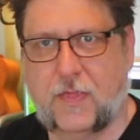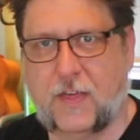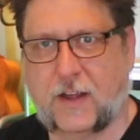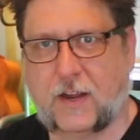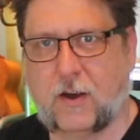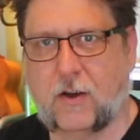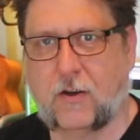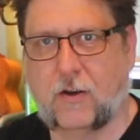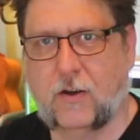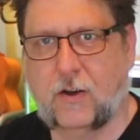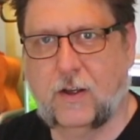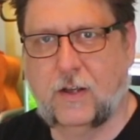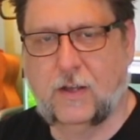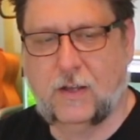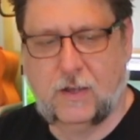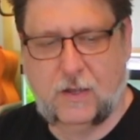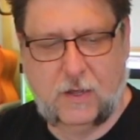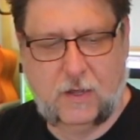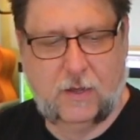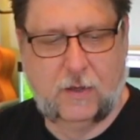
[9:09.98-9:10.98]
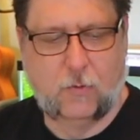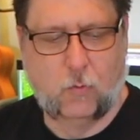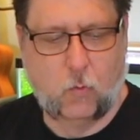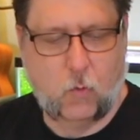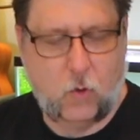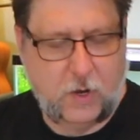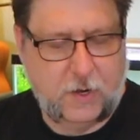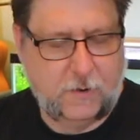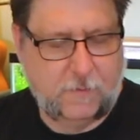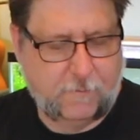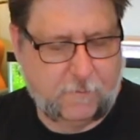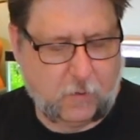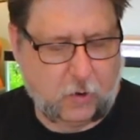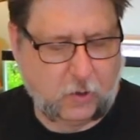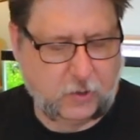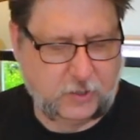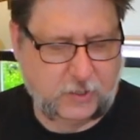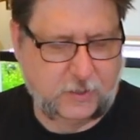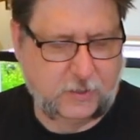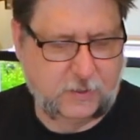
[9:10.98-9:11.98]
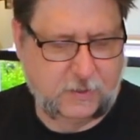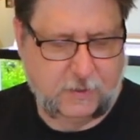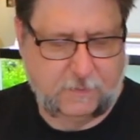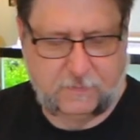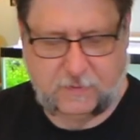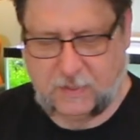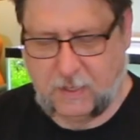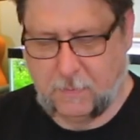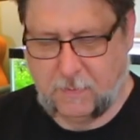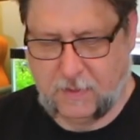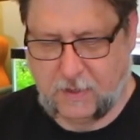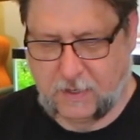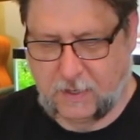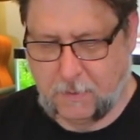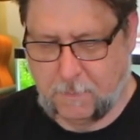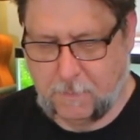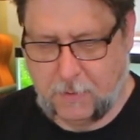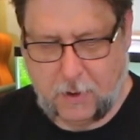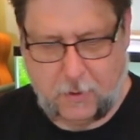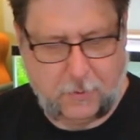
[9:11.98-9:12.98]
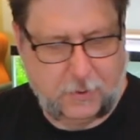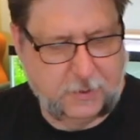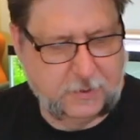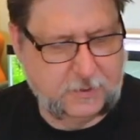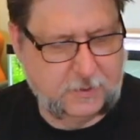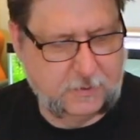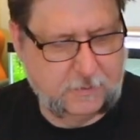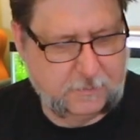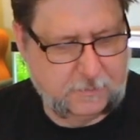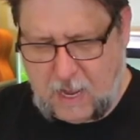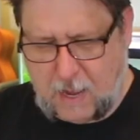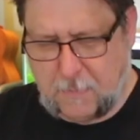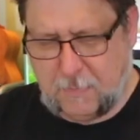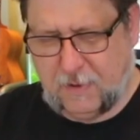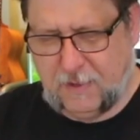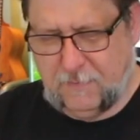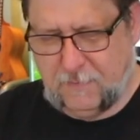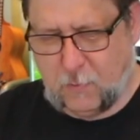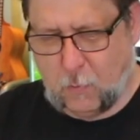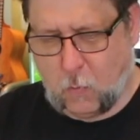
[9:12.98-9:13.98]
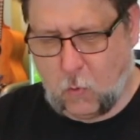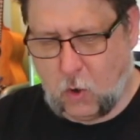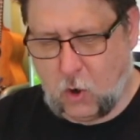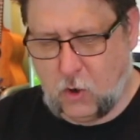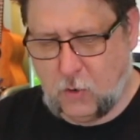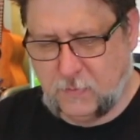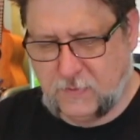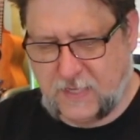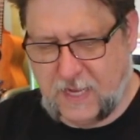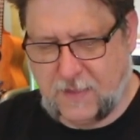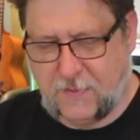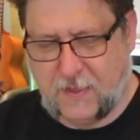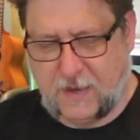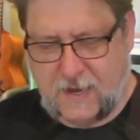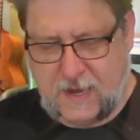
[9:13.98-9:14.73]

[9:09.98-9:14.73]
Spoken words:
thicker wooden versions of some of the components. I believe the worms and the